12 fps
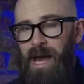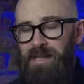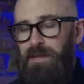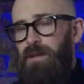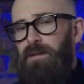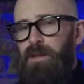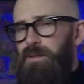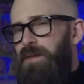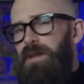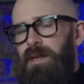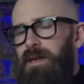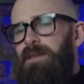And even if you've
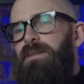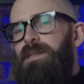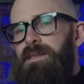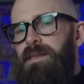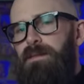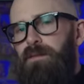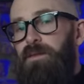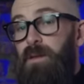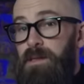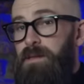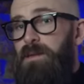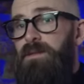never heard of this city before,
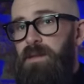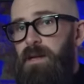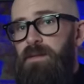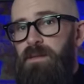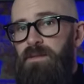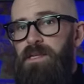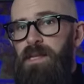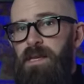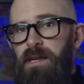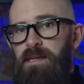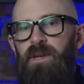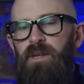there's a good chance you've
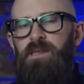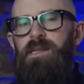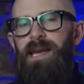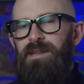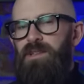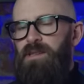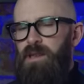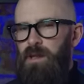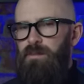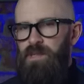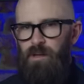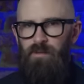seen it. Because the ancient
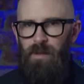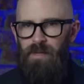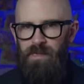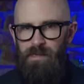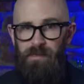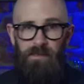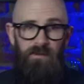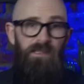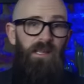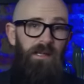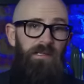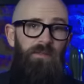homes are reminiscent of
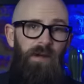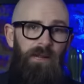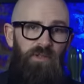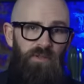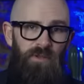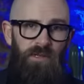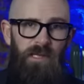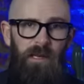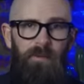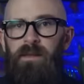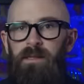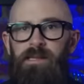sites around
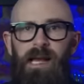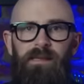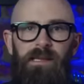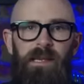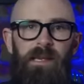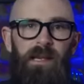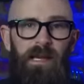Jerusalem, the Sassi